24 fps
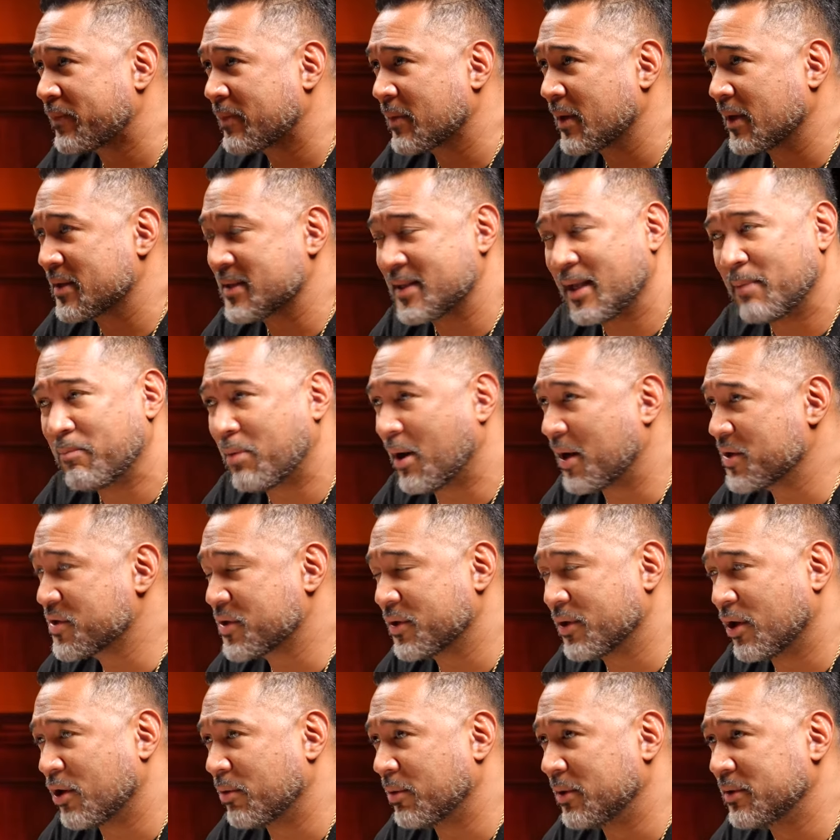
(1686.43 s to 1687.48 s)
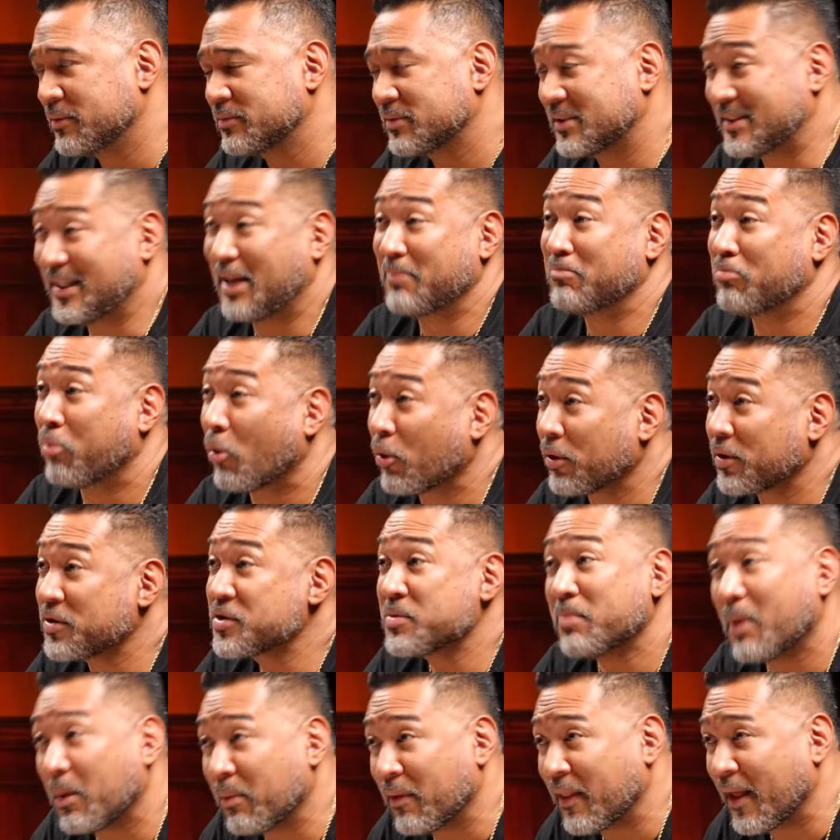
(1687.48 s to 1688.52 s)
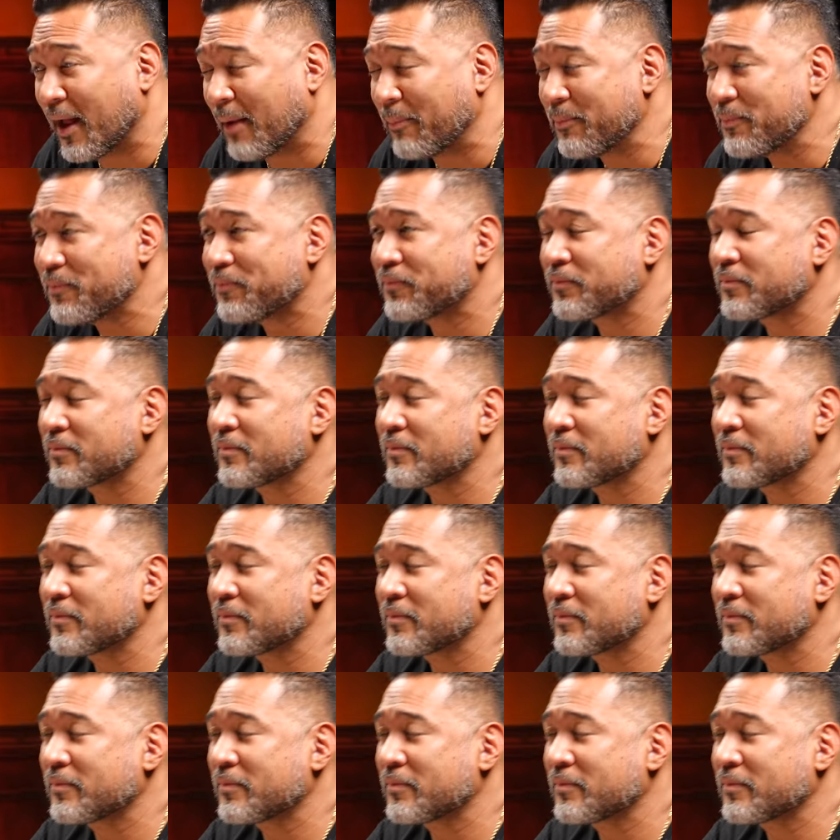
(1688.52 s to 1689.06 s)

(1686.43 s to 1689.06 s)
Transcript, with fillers: It's not Barnes & Noble. It's not Borders. Remember them?